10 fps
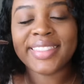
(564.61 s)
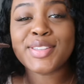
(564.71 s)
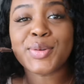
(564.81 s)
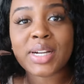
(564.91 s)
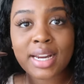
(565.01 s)

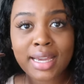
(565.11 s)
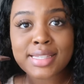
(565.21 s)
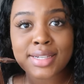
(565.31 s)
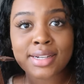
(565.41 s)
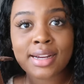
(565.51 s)
this
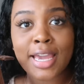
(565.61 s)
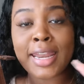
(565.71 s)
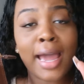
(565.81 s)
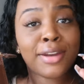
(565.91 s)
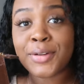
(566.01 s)
organizer
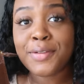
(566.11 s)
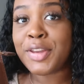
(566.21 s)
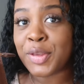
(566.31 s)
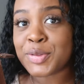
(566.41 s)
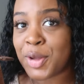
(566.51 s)
and i don't
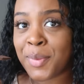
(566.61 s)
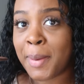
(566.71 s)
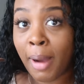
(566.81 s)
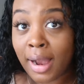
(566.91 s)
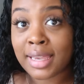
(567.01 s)
even use all
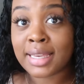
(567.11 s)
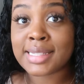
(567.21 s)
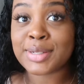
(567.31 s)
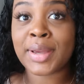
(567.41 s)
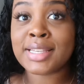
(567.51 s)
my
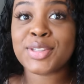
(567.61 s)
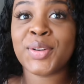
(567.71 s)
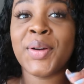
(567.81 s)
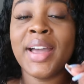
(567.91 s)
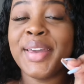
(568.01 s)
pockets okay
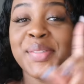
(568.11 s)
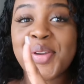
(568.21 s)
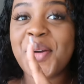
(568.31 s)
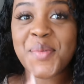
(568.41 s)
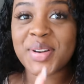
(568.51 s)
so
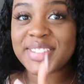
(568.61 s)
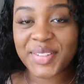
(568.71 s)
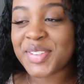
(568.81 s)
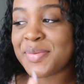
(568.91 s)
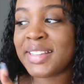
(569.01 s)
if you have more
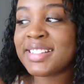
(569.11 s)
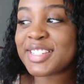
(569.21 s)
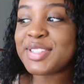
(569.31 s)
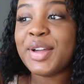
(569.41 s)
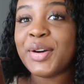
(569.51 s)
stuff than me
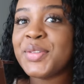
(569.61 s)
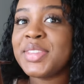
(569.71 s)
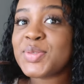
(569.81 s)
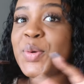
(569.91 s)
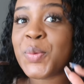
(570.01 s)
just
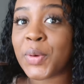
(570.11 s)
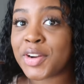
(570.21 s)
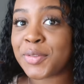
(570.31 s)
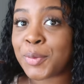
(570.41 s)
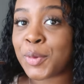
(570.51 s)
know this will
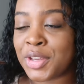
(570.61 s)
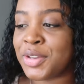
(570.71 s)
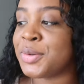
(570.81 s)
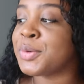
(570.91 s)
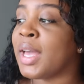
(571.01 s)
work for
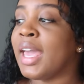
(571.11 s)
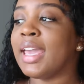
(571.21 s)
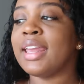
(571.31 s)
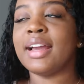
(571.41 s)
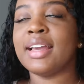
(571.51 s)
you
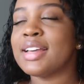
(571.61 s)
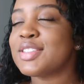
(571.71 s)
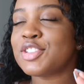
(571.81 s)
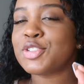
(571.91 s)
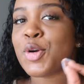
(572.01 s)
it, ha it
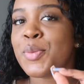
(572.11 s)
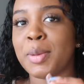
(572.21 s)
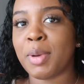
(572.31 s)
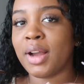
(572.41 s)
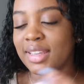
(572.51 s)
has so
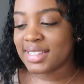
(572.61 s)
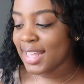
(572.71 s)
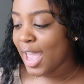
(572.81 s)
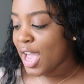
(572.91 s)
many pockets